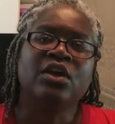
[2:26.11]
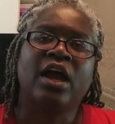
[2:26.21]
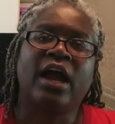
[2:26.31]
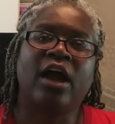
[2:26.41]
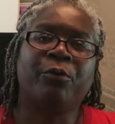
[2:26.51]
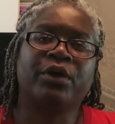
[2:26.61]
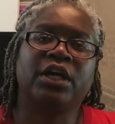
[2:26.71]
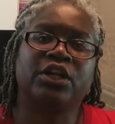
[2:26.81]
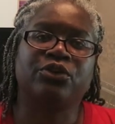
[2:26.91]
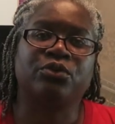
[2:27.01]
How we're
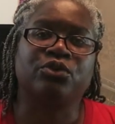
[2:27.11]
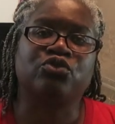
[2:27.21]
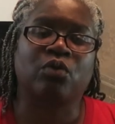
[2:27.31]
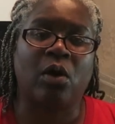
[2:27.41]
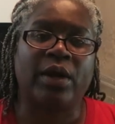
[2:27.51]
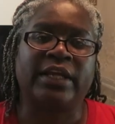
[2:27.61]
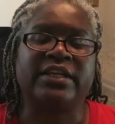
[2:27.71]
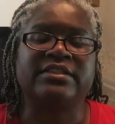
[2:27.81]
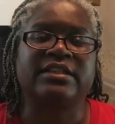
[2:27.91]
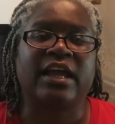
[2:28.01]
going to do the drawing
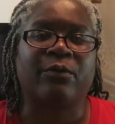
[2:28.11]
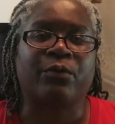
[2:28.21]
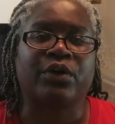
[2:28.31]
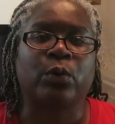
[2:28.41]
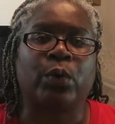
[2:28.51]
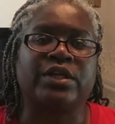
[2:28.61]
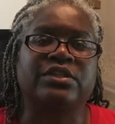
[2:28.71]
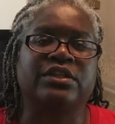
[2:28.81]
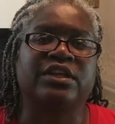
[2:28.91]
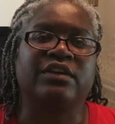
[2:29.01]
is that we're going
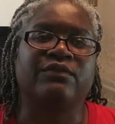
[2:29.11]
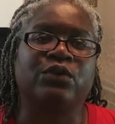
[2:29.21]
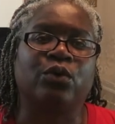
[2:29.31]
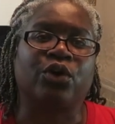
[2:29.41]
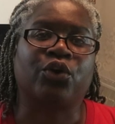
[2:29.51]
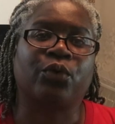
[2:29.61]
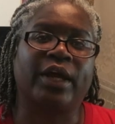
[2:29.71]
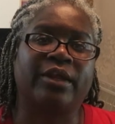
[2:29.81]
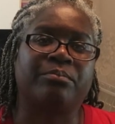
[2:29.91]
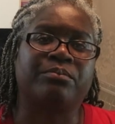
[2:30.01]
to give you a
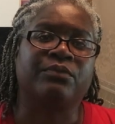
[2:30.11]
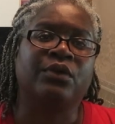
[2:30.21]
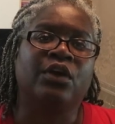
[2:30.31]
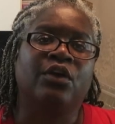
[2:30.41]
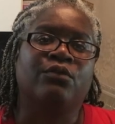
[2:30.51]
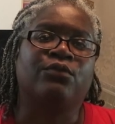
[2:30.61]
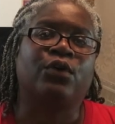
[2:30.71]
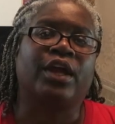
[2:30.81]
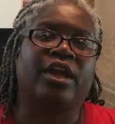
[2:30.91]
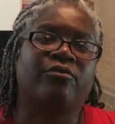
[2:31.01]
credit
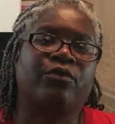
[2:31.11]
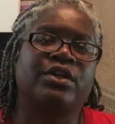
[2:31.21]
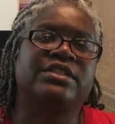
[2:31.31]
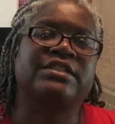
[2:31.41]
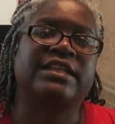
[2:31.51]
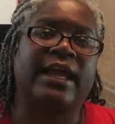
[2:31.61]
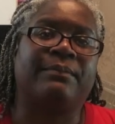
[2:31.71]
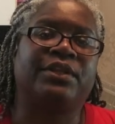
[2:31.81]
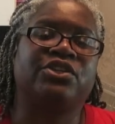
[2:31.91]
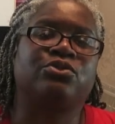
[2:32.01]
for every step
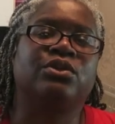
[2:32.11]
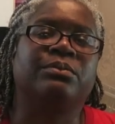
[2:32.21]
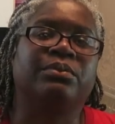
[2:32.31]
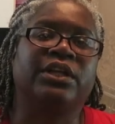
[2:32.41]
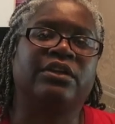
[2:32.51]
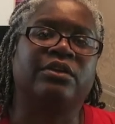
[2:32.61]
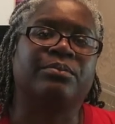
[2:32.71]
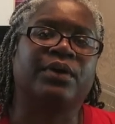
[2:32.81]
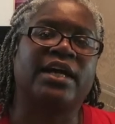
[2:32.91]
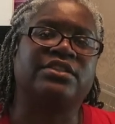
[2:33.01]
that you complete in the
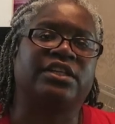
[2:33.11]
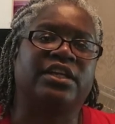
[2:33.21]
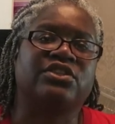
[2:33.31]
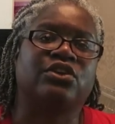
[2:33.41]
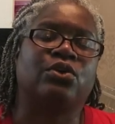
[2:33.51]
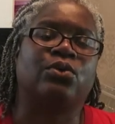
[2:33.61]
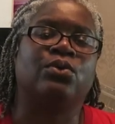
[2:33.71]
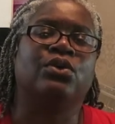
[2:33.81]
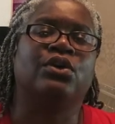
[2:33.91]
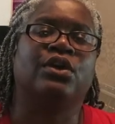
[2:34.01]
project.
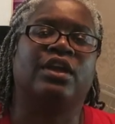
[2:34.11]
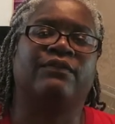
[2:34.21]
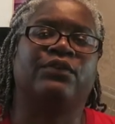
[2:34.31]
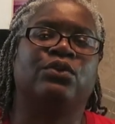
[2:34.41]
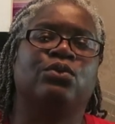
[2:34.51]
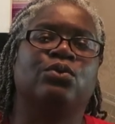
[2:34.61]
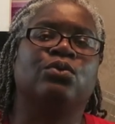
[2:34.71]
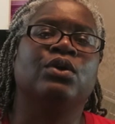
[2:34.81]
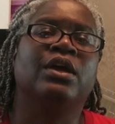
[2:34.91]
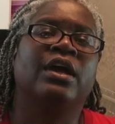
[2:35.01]
So if
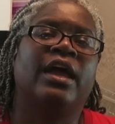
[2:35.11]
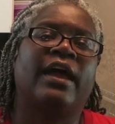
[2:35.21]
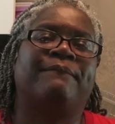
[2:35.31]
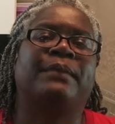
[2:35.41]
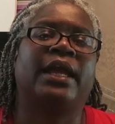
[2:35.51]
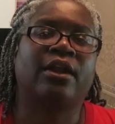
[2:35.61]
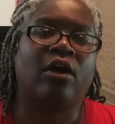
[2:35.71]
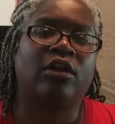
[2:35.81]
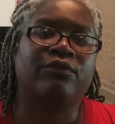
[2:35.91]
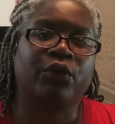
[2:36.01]
you have made
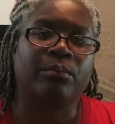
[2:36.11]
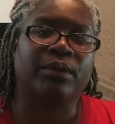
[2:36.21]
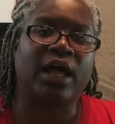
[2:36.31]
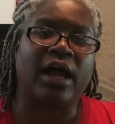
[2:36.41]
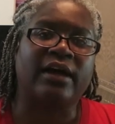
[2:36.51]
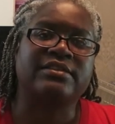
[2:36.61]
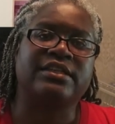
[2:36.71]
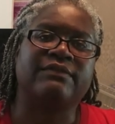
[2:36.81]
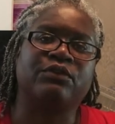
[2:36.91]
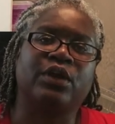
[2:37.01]
all of your blocks,
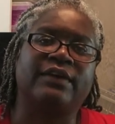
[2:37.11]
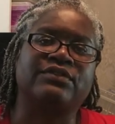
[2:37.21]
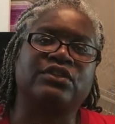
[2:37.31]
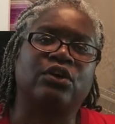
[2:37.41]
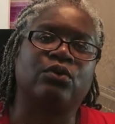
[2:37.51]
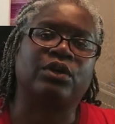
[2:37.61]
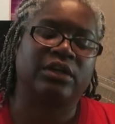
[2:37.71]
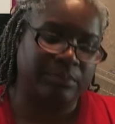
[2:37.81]
if you have sewn a